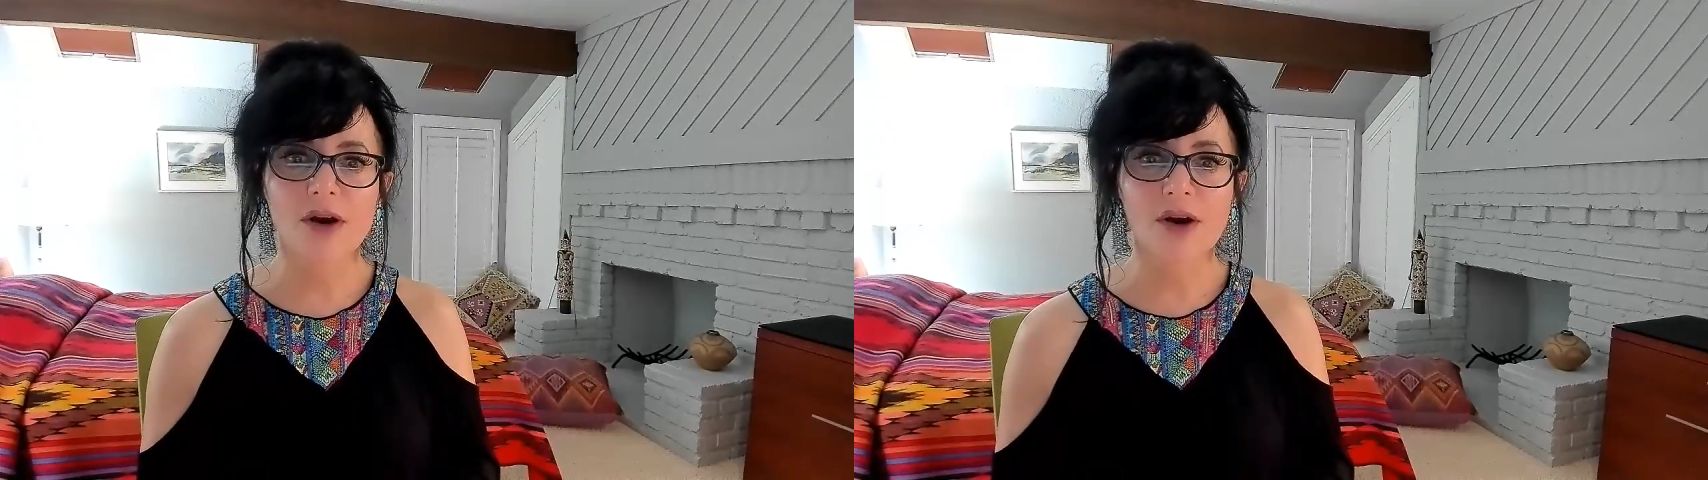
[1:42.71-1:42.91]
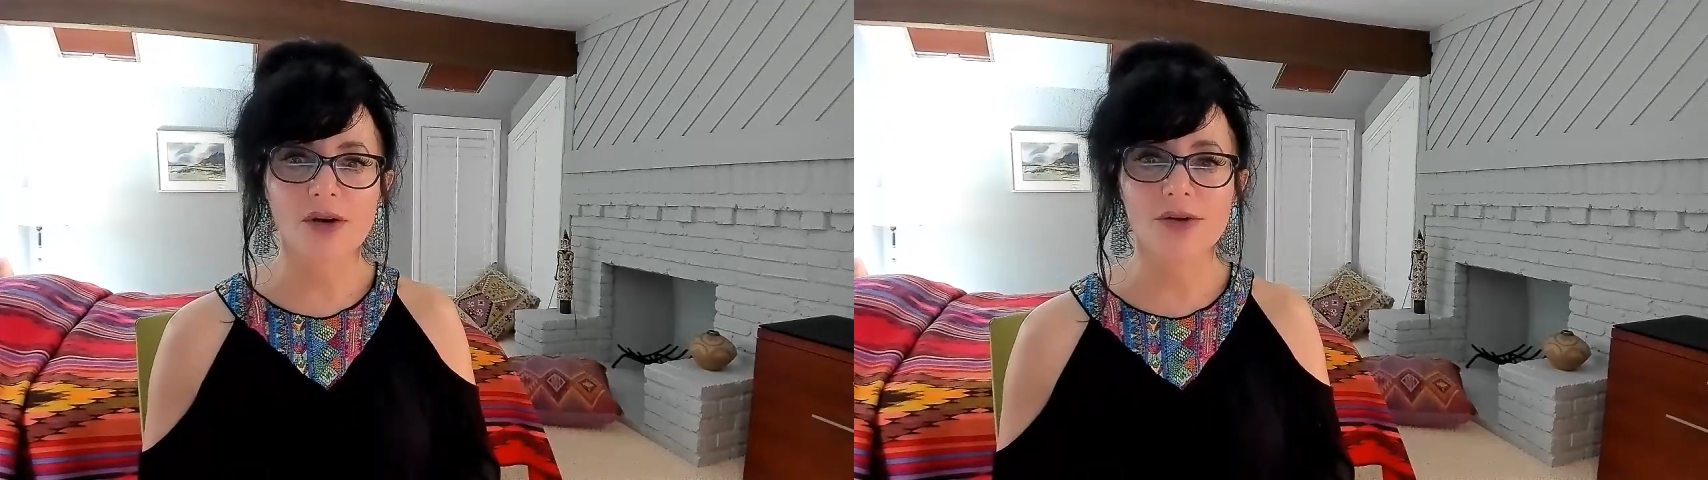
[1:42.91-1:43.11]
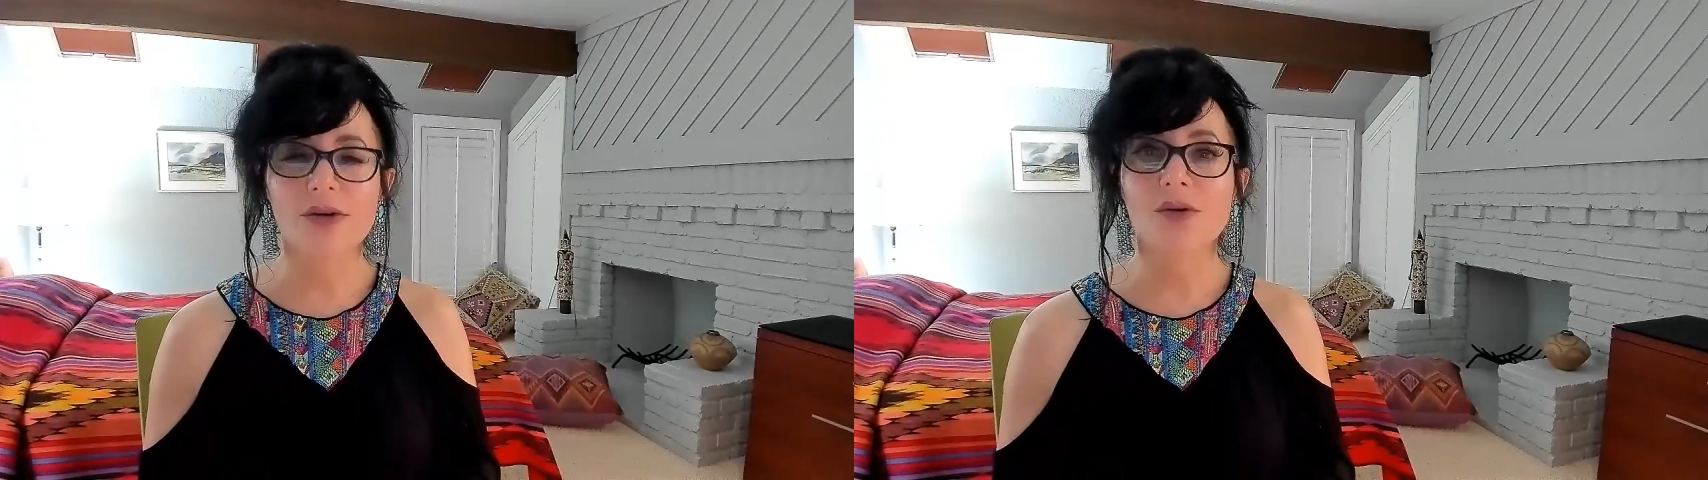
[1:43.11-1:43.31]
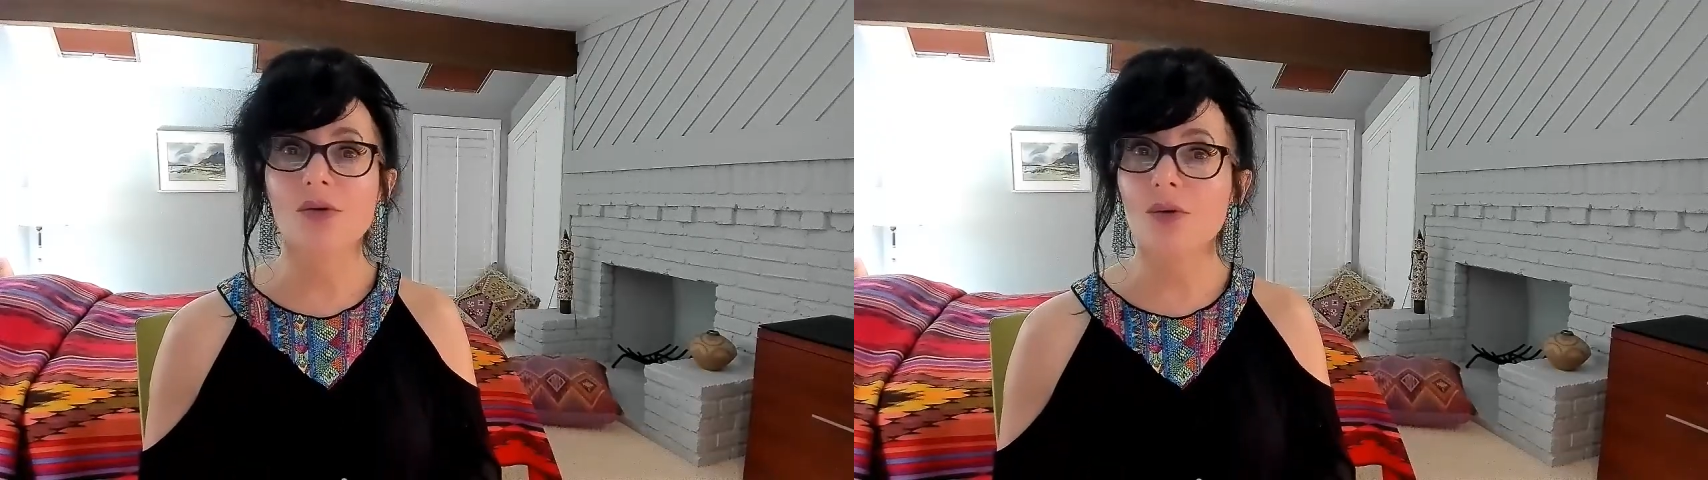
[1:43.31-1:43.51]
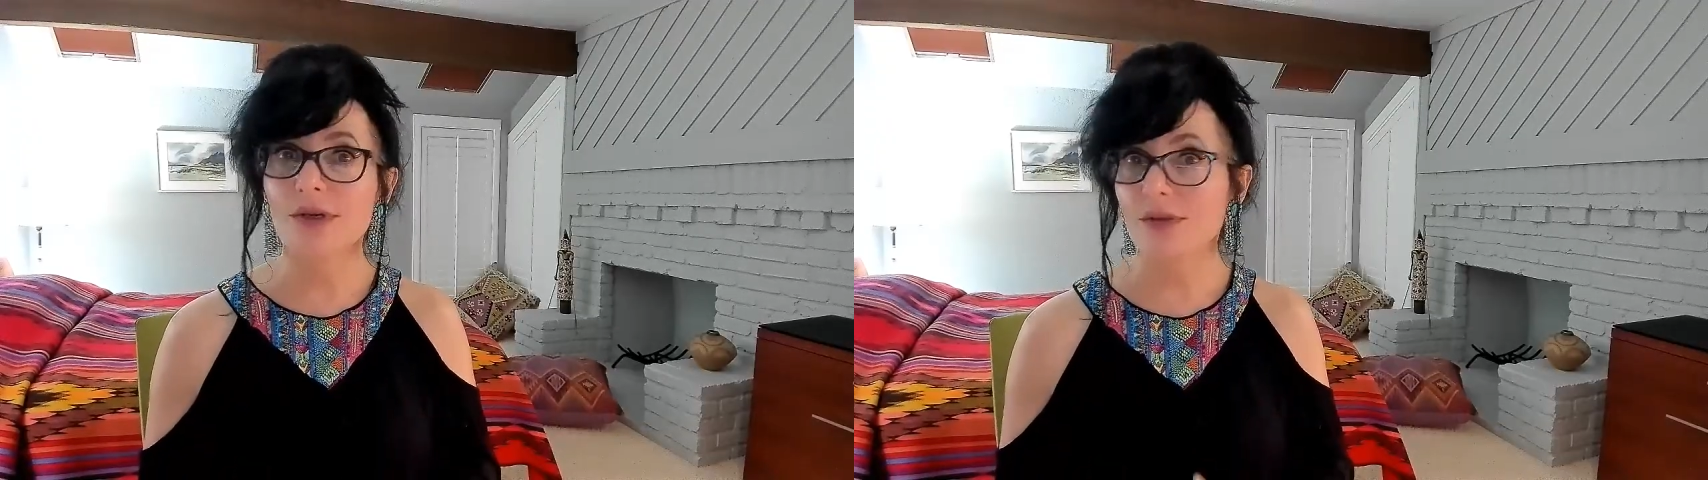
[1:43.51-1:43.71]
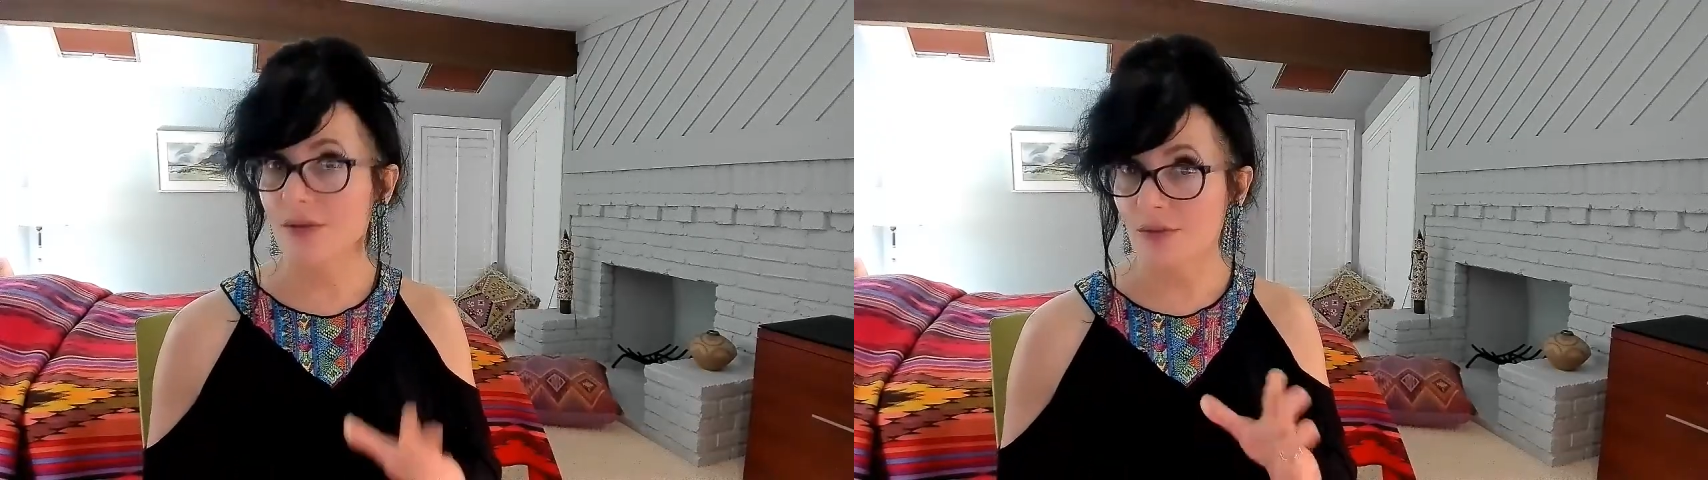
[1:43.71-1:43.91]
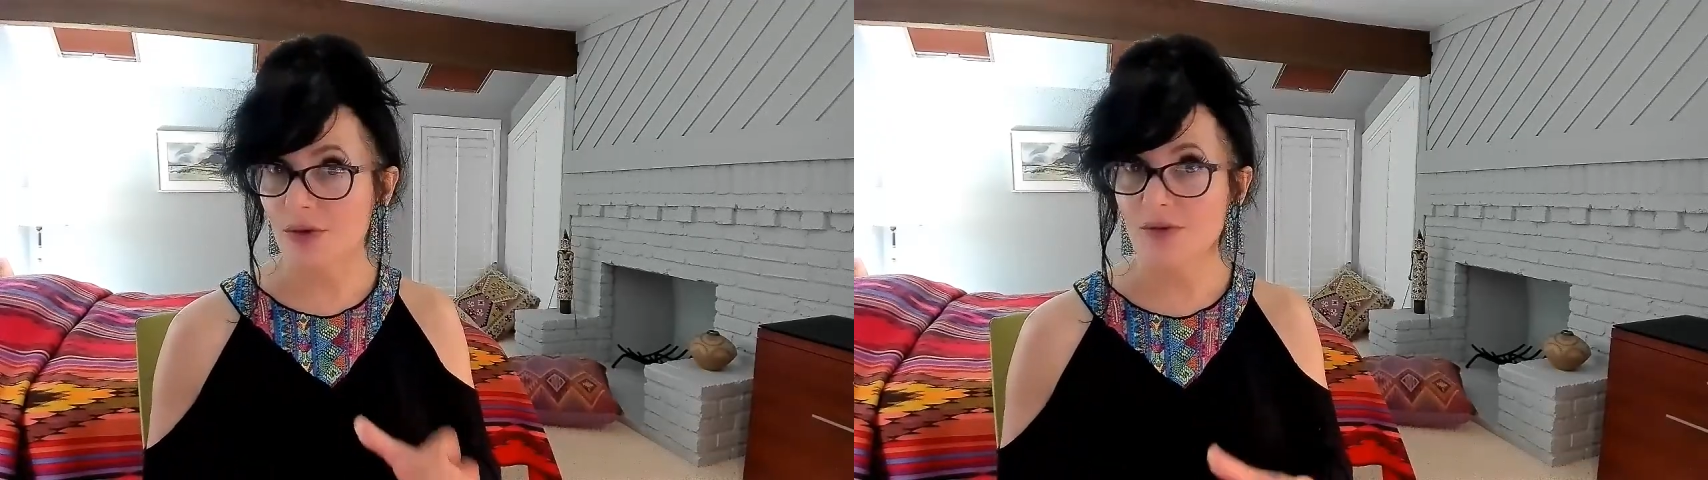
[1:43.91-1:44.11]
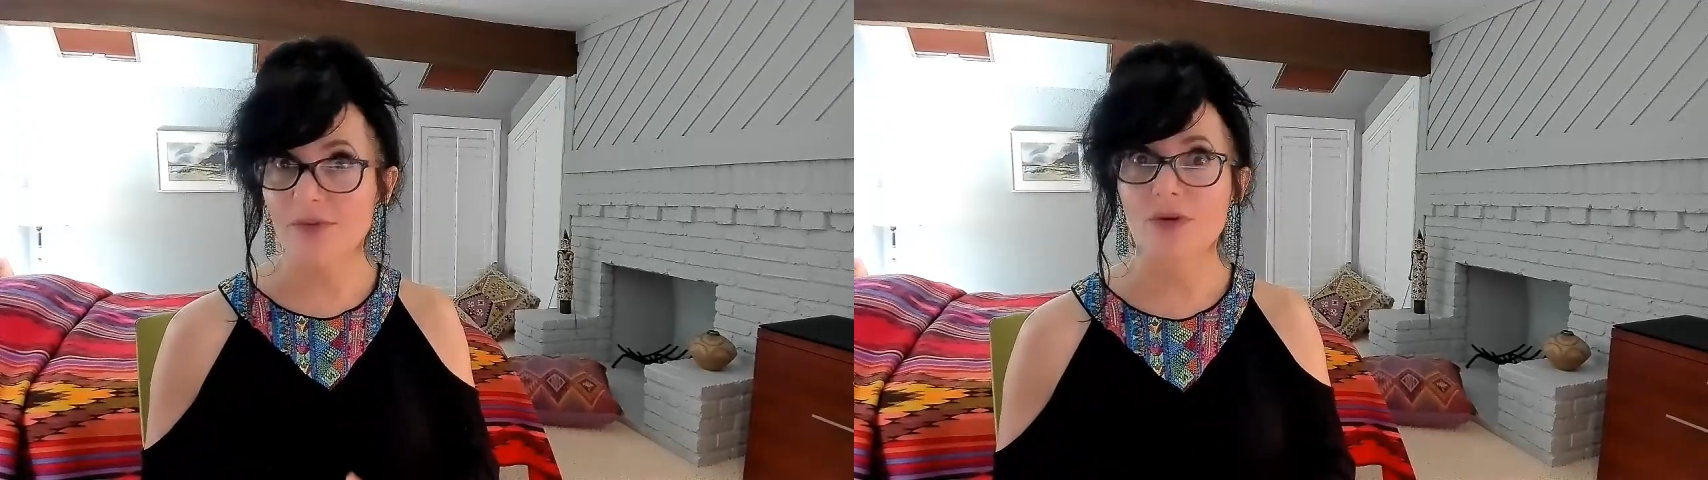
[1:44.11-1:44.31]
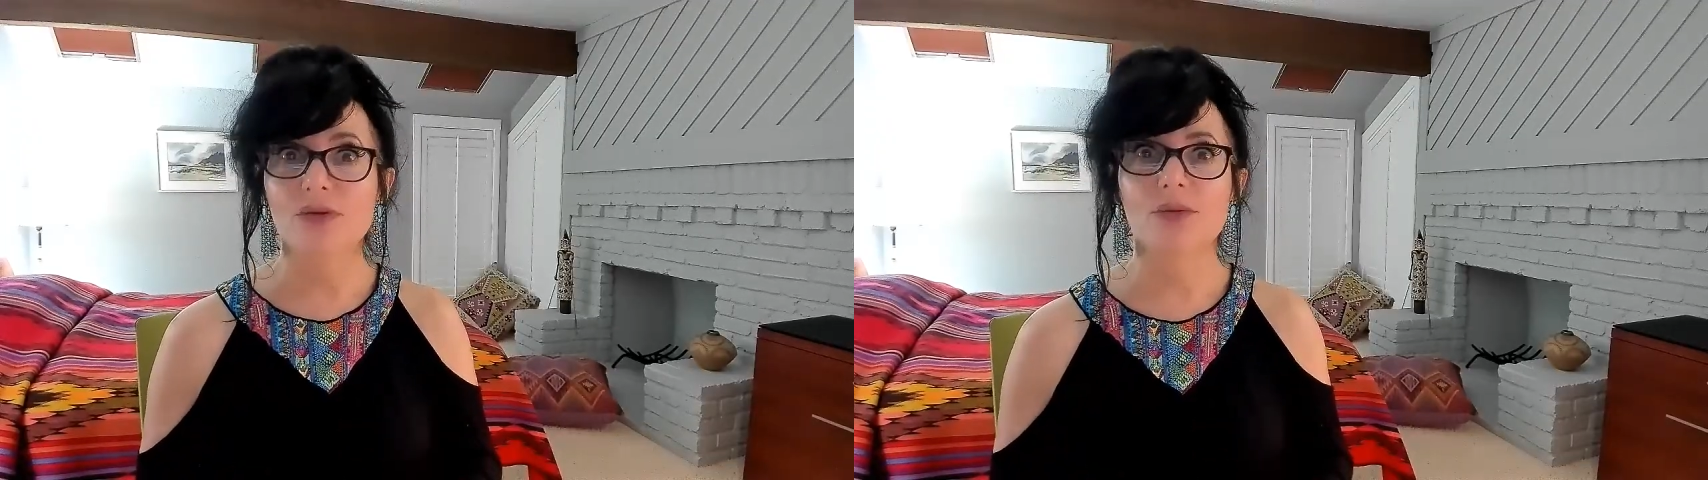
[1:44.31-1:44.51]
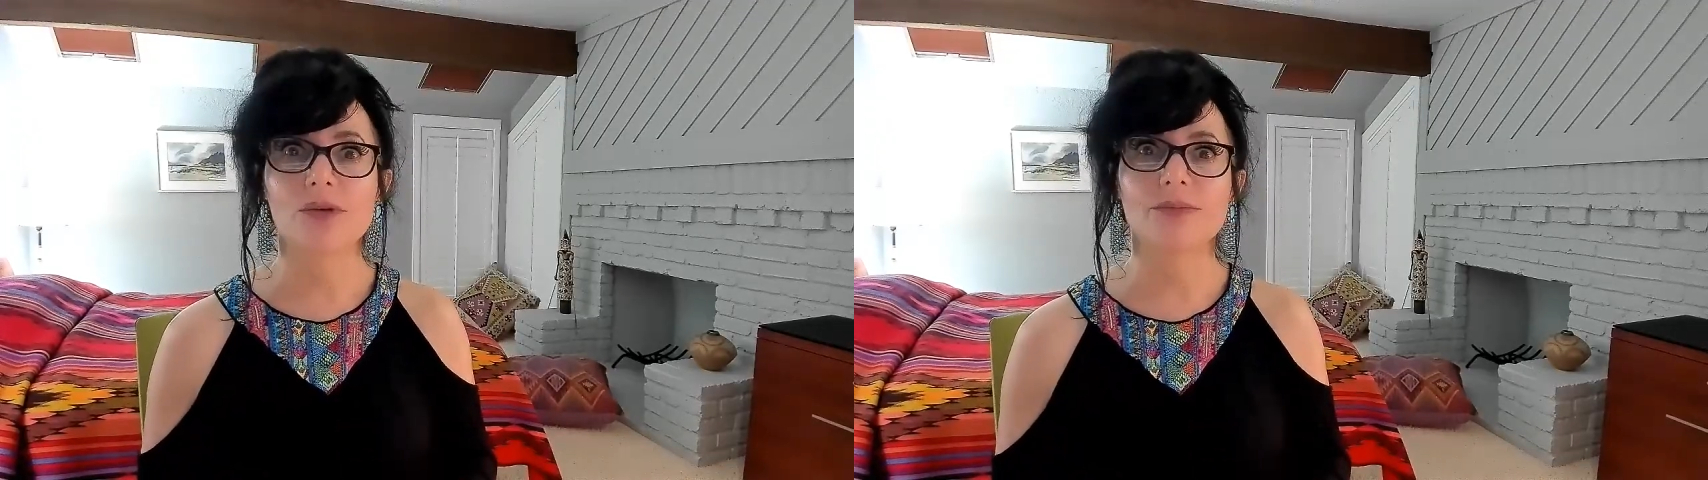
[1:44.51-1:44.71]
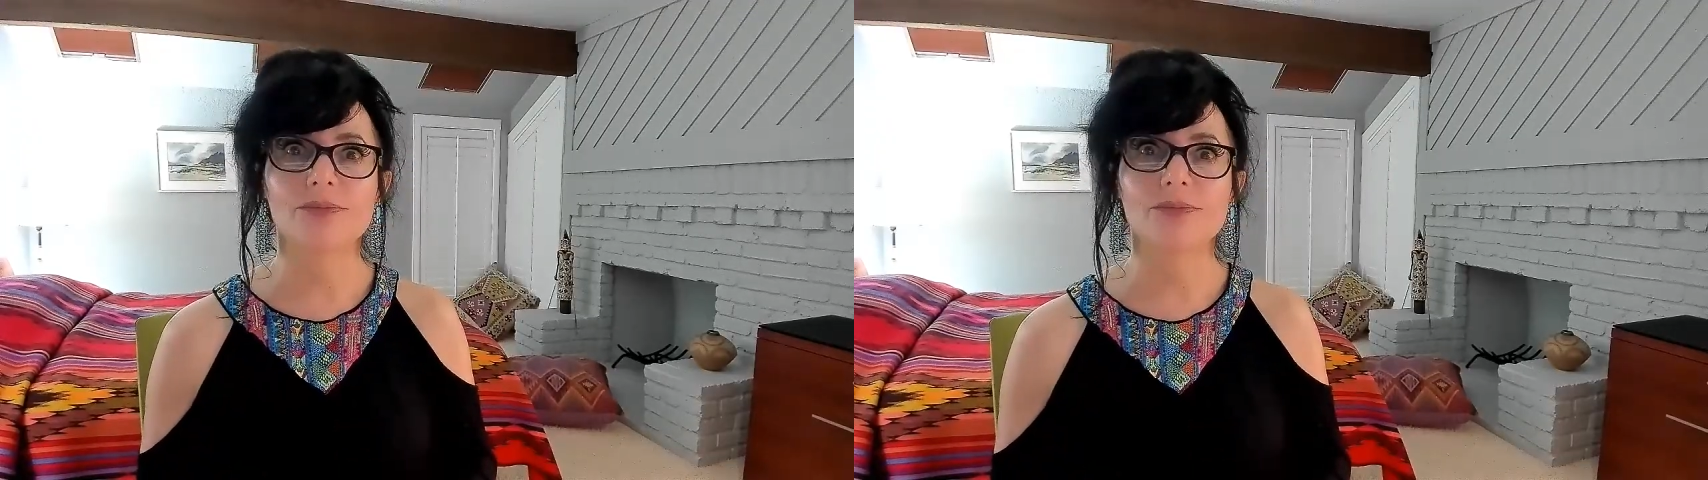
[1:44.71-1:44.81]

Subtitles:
on always the most vulnerable.